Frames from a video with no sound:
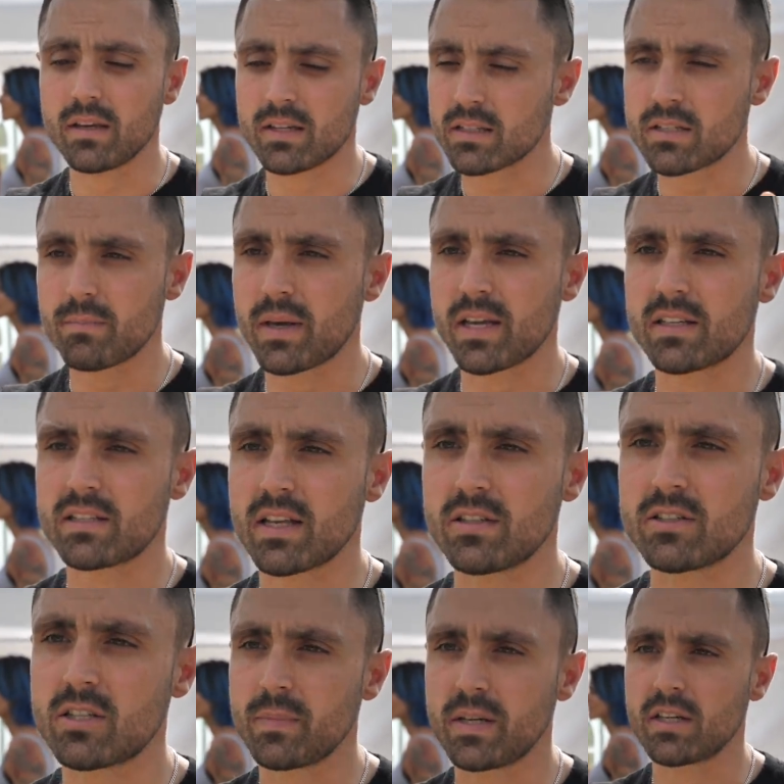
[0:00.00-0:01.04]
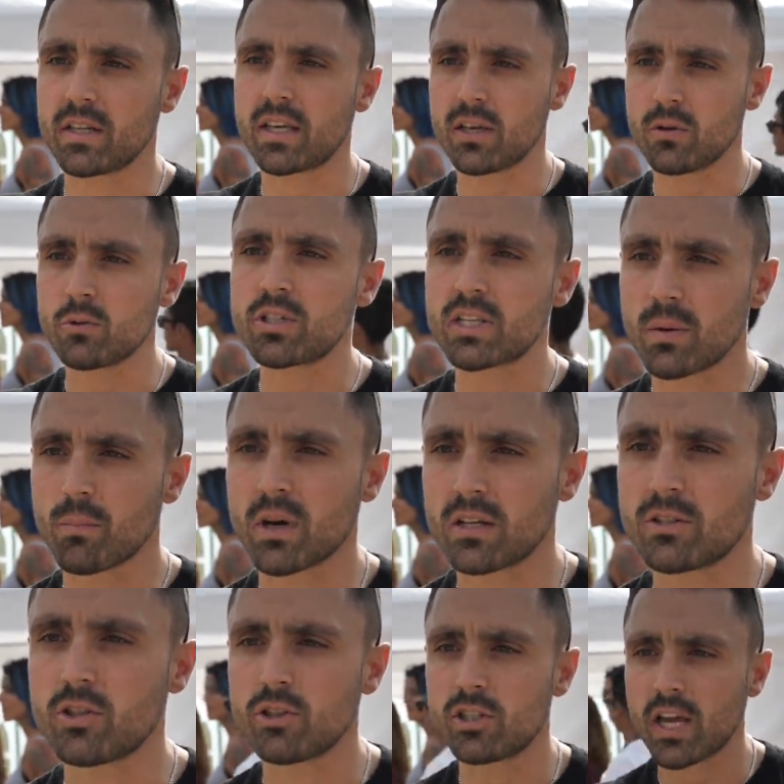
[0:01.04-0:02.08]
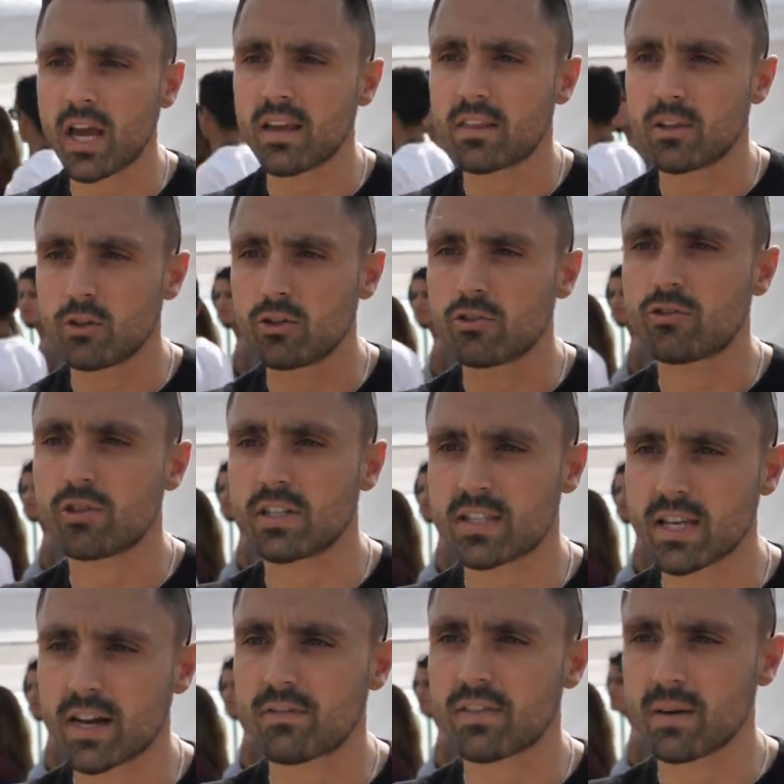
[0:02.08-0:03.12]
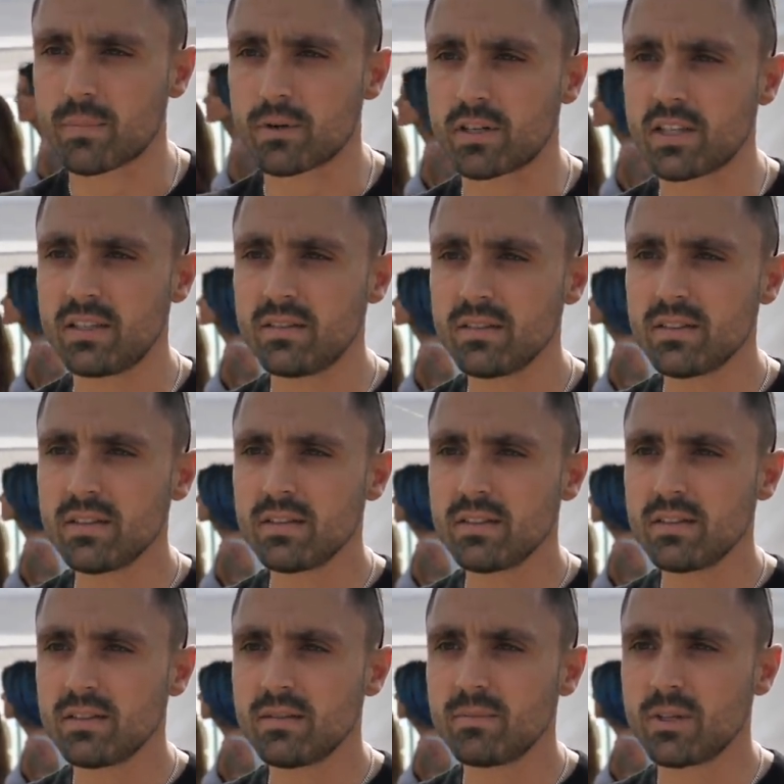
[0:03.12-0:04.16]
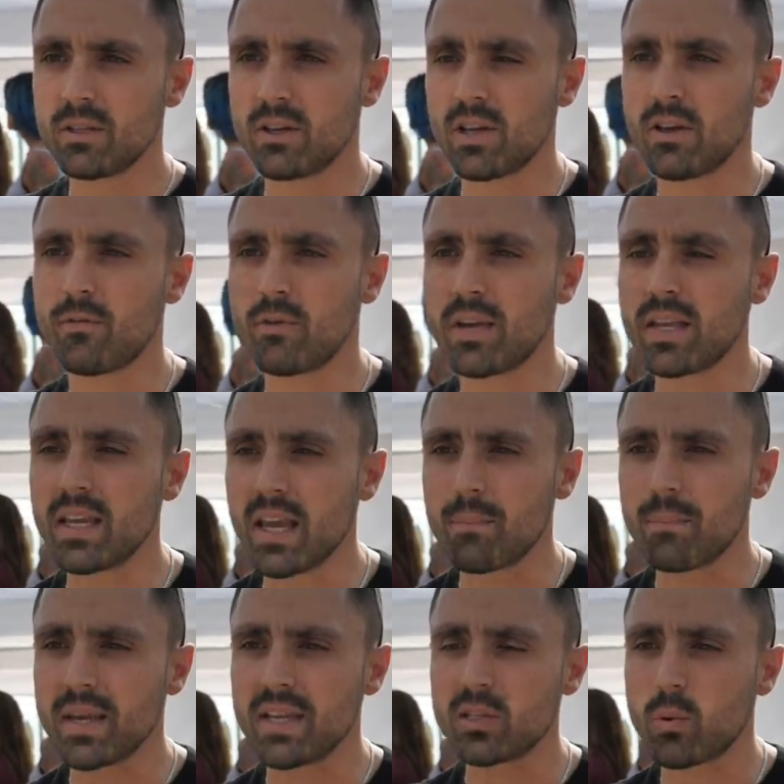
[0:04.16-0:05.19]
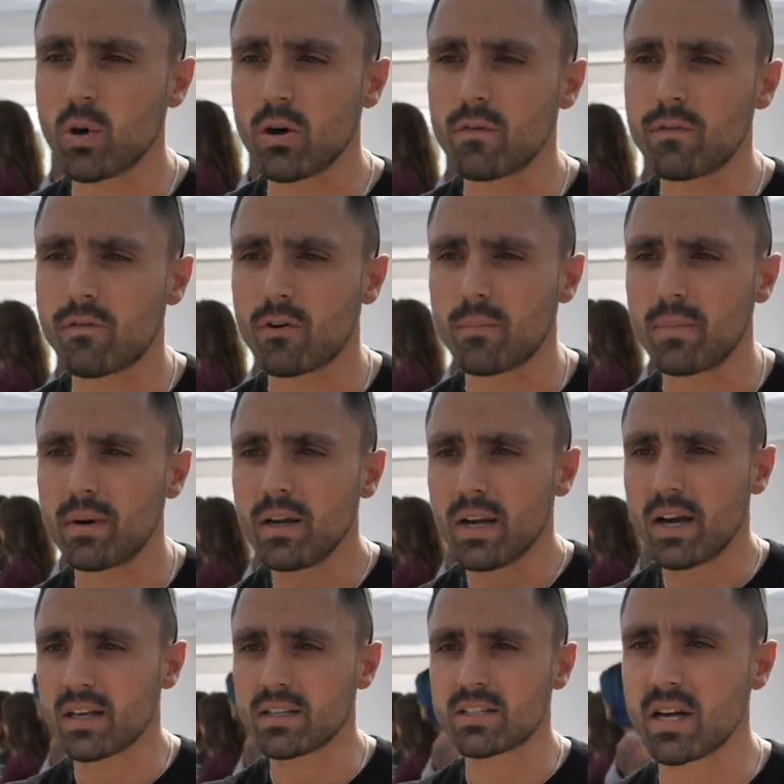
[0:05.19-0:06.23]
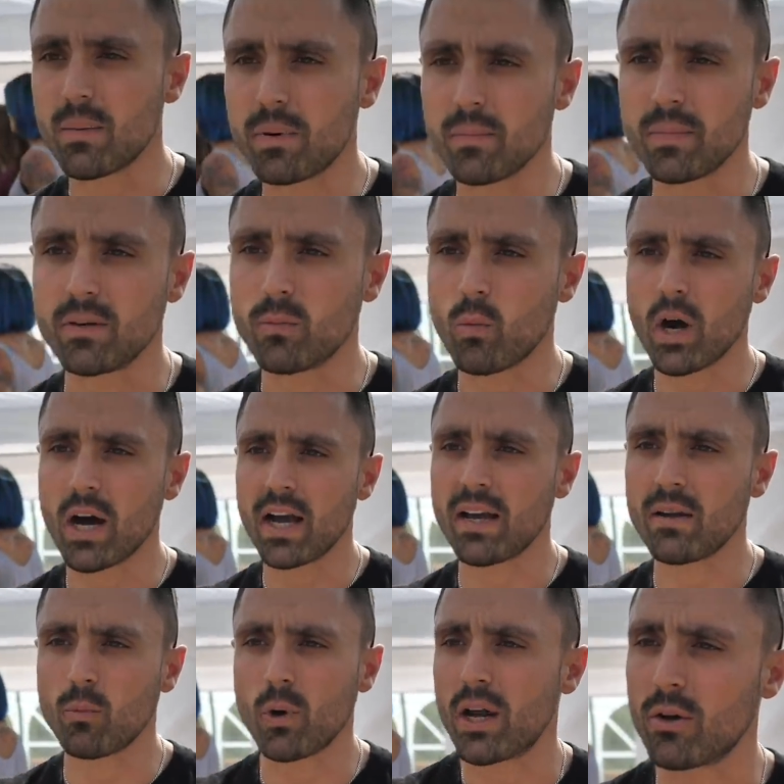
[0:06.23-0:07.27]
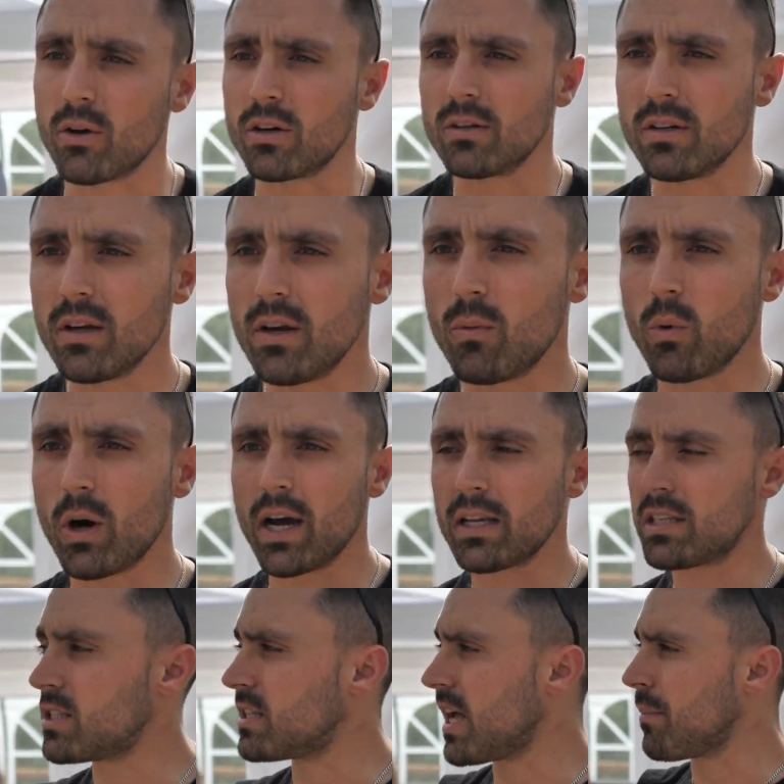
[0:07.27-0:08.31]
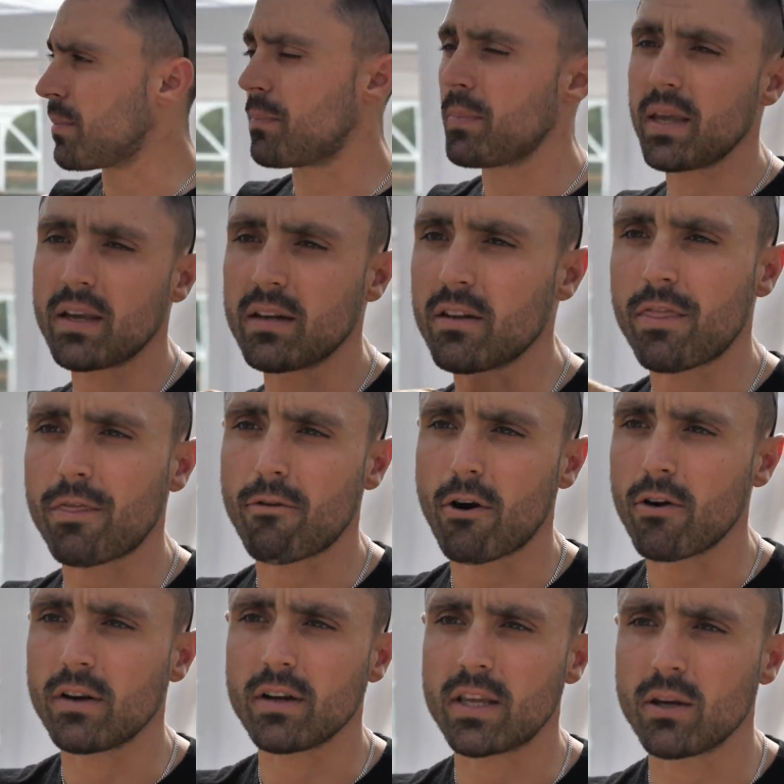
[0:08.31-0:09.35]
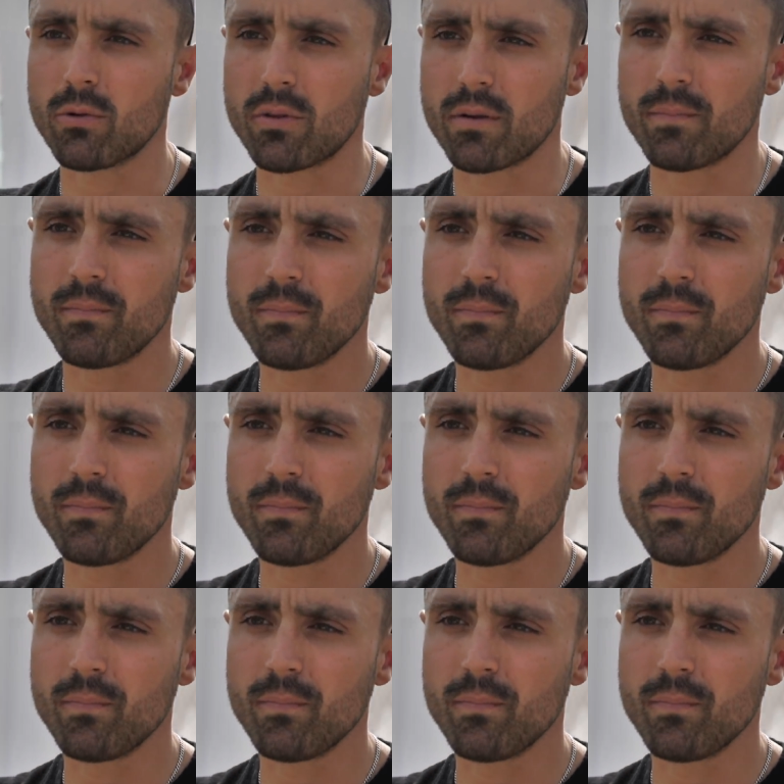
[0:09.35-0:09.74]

It doesn't make sense to me to kill someone to take the nutrients out of their body. You know, if we can get B12 from a supplement, why why not? why I stab a pig in the throat and kill them.